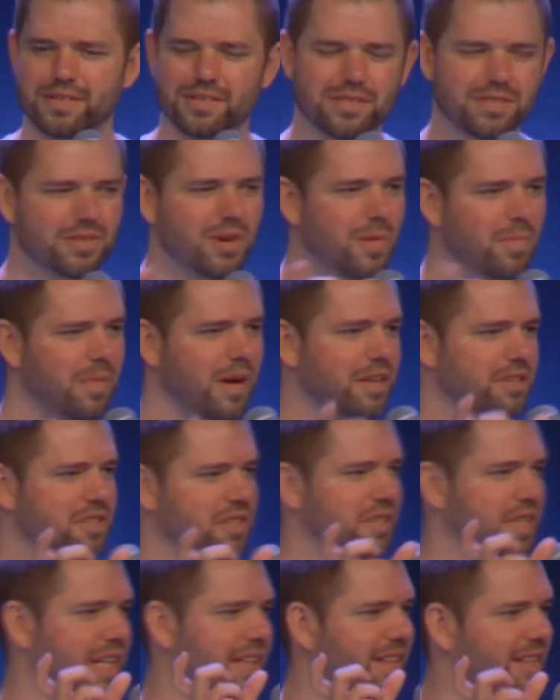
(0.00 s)
So
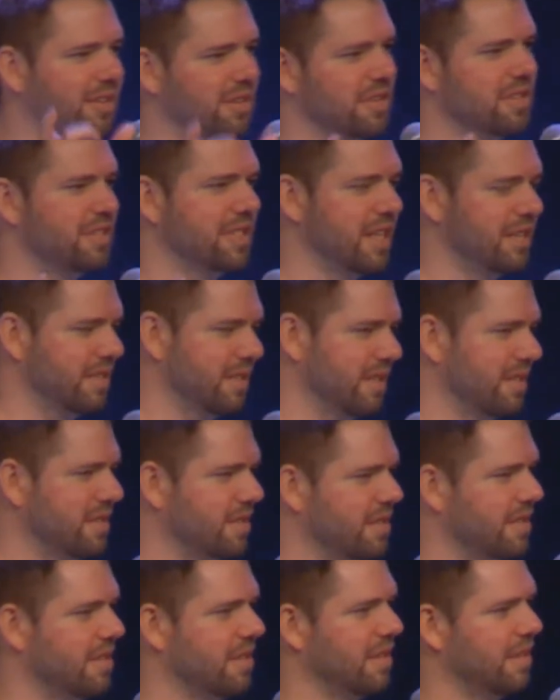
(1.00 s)
much in that little
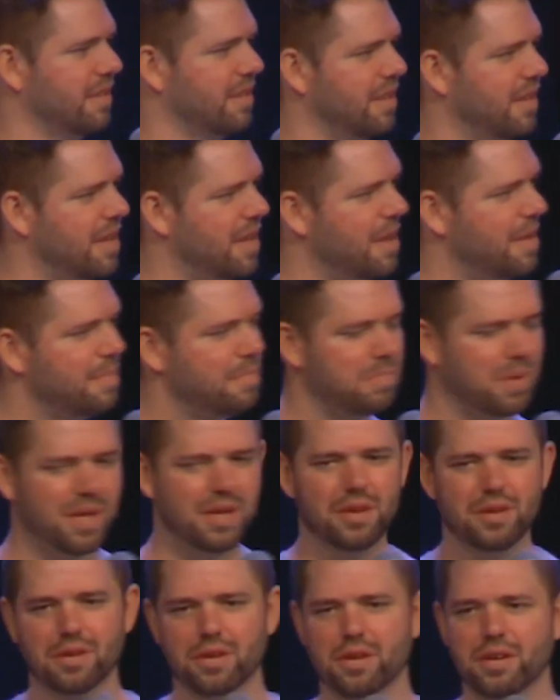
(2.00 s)
sentence.
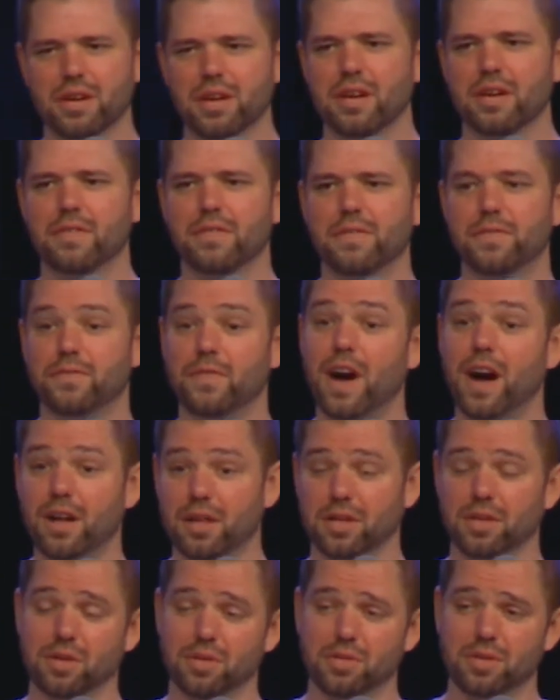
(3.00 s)
Peter
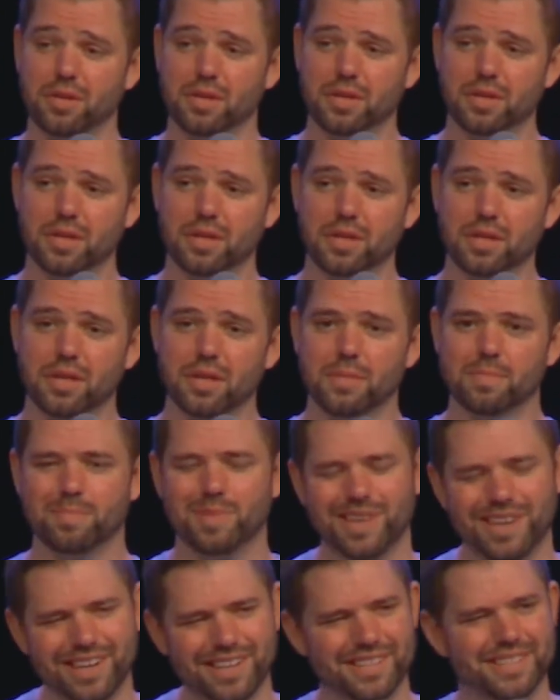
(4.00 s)
followed,
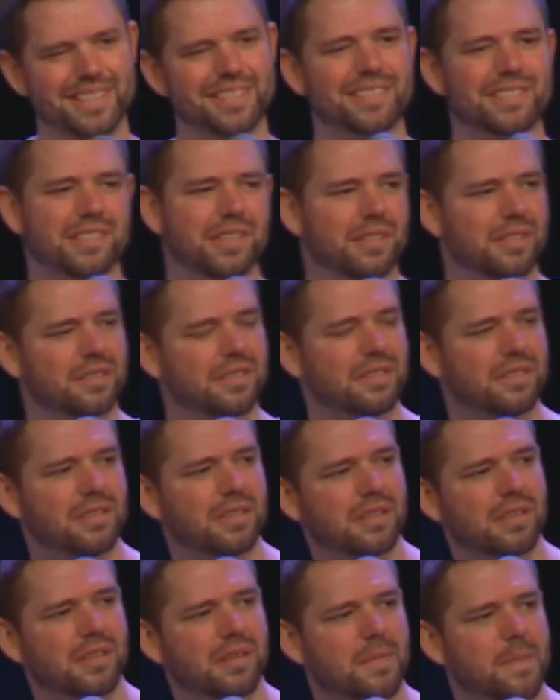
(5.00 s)
but at a
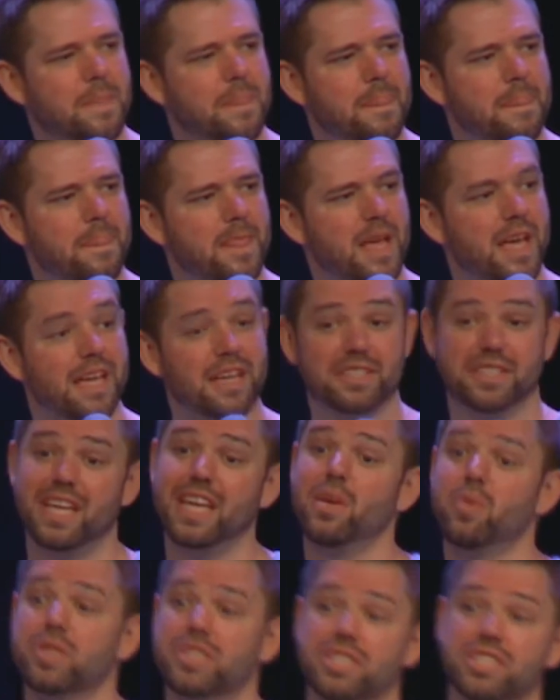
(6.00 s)
distance. You
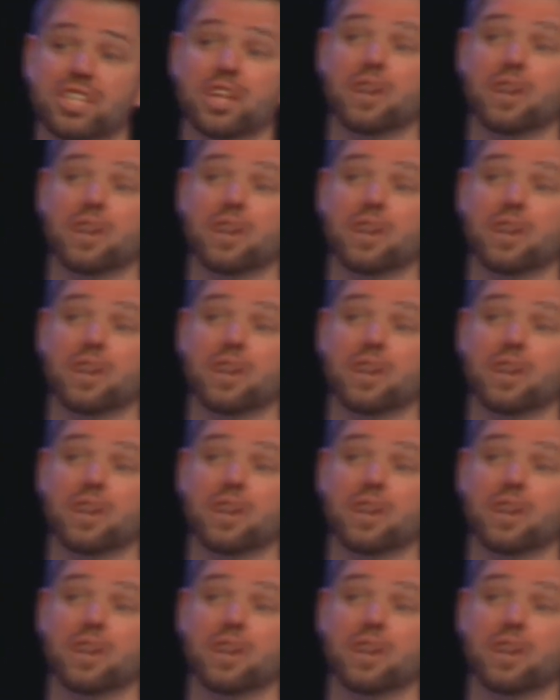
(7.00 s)
see, he was